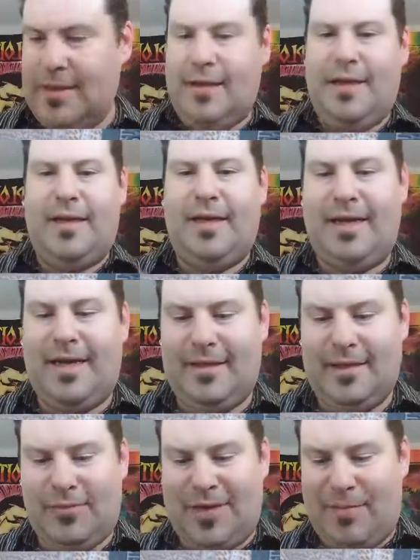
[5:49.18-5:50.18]
And now
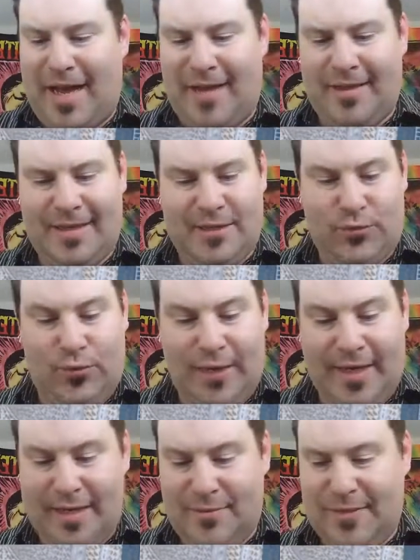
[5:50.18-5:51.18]
this wet palette is
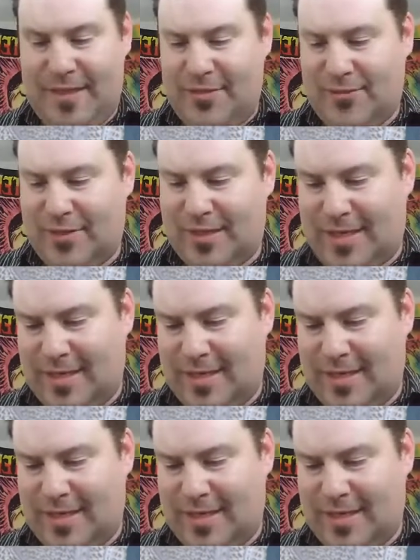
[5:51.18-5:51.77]
ready to be used.